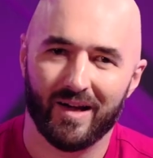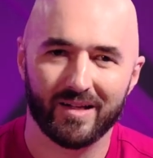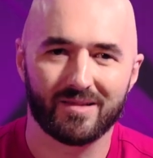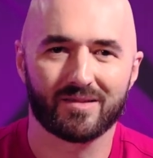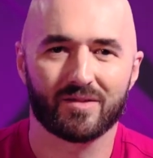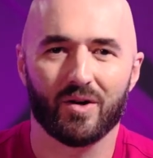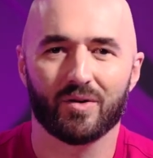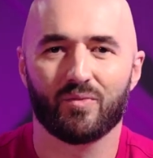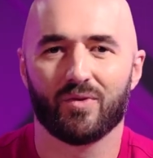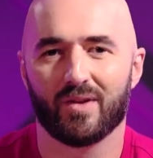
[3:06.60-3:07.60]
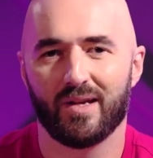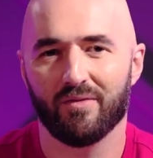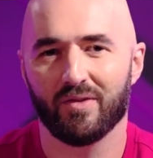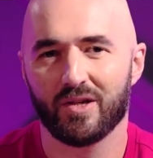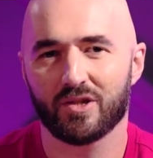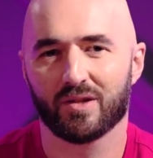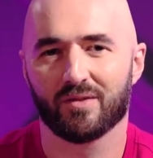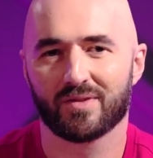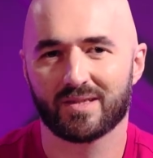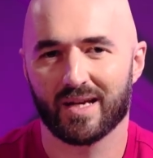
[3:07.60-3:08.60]
Let's start with the definition
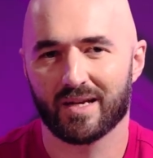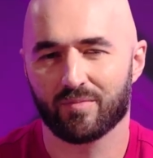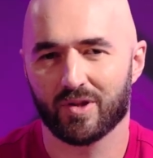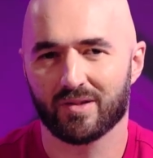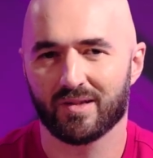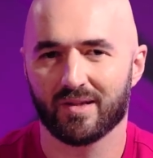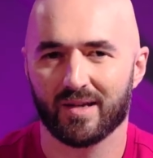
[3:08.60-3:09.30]
of a statement.